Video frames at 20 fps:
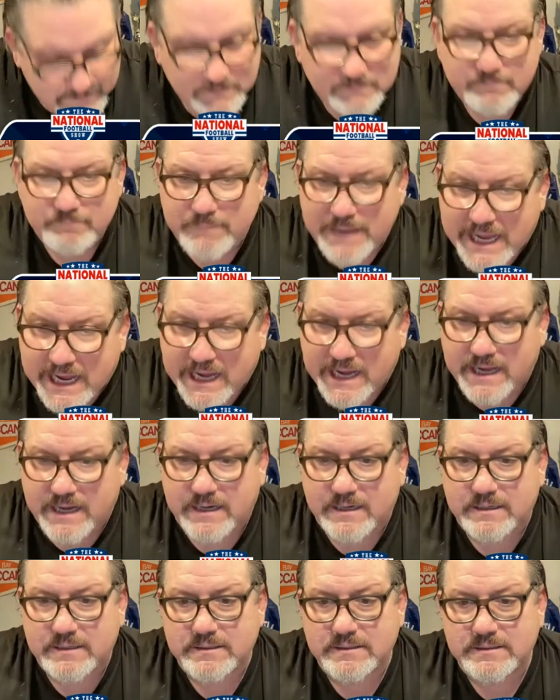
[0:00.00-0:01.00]

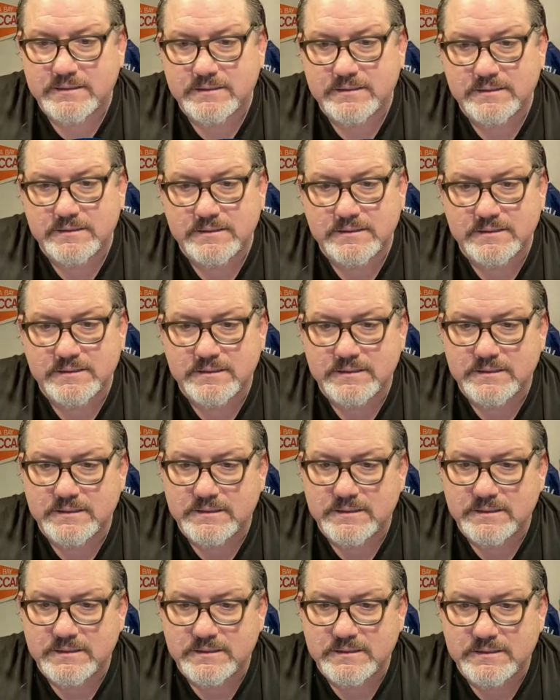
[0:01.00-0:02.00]

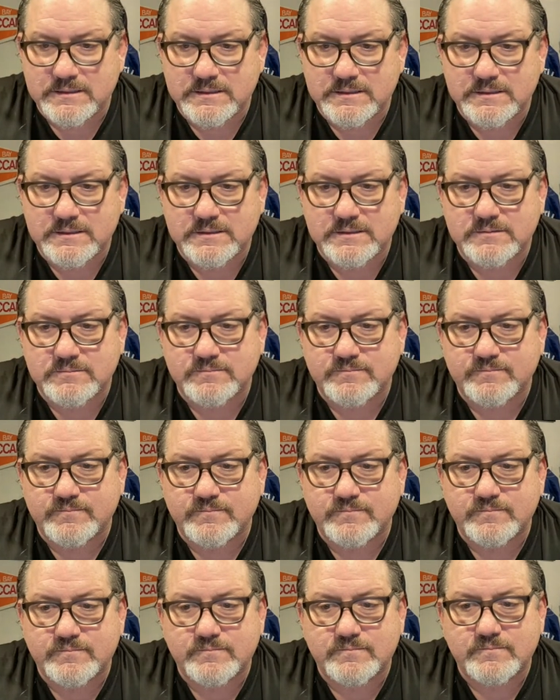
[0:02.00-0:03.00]

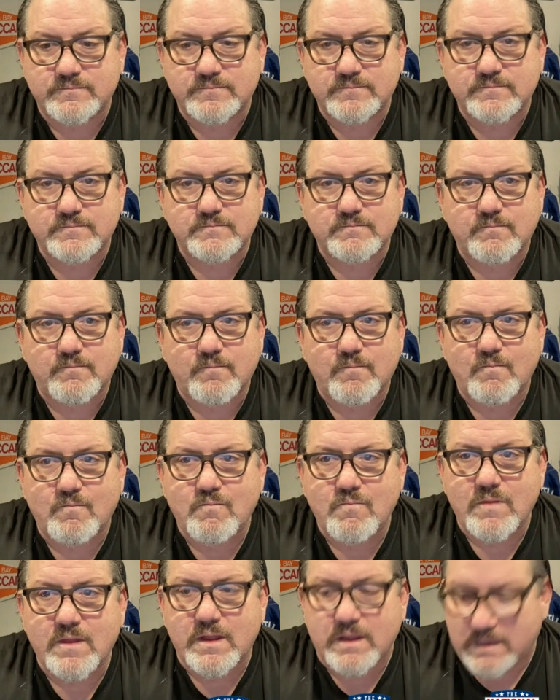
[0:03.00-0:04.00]

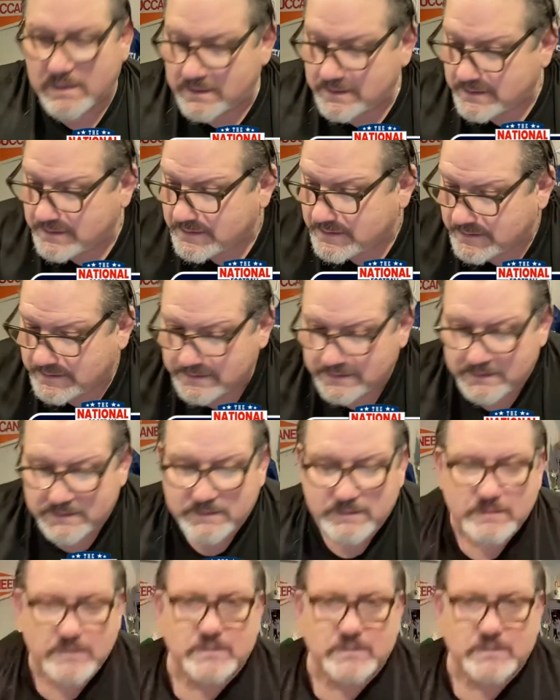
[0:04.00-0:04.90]
No one is speaking in this clip.